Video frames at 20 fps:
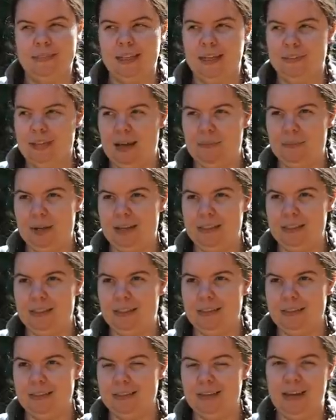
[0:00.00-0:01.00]
if that makes
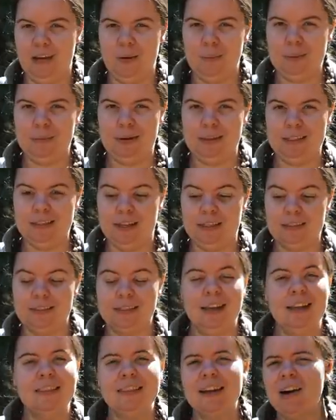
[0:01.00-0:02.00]
sense. I hope it makes sense.
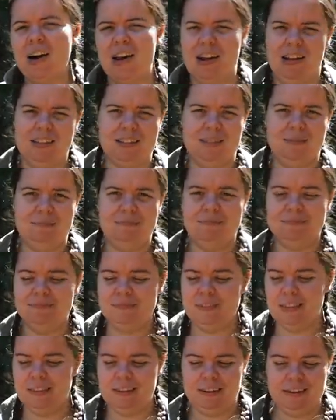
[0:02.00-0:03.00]
They're awesome.
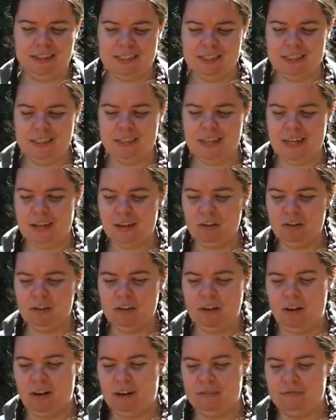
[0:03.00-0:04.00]
They're easy to take on
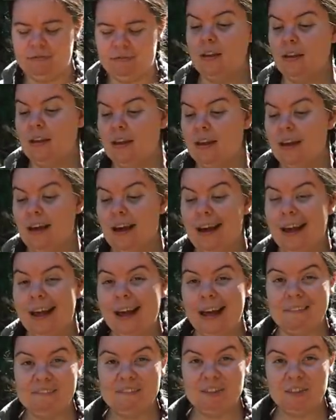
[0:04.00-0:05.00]
and off. I
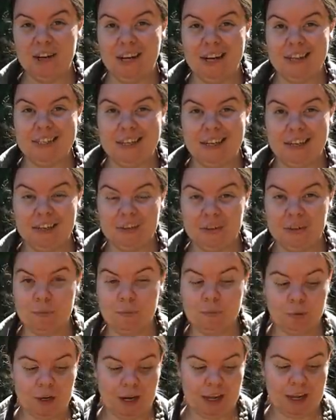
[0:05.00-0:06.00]
have tried other
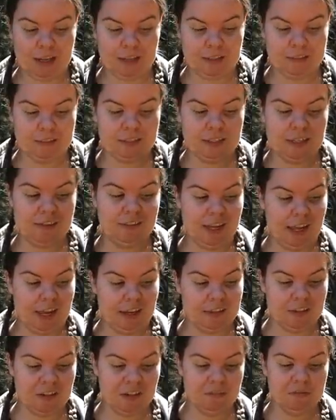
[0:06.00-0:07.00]
brands of
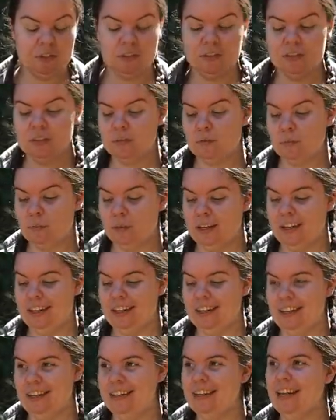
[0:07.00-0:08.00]
hand covers
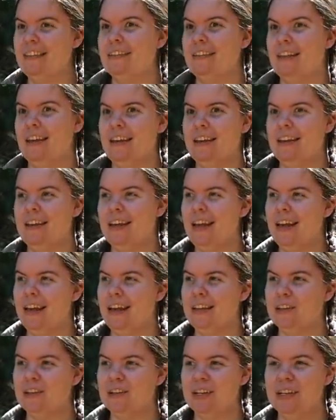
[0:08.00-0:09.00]
when Nathan
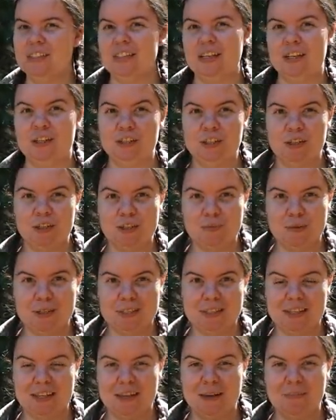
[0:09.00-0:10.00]
and Chris introduced me
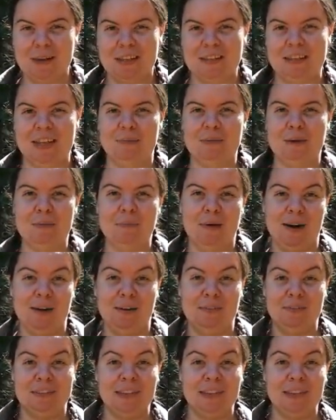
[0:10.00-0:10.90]
to them and let me borrow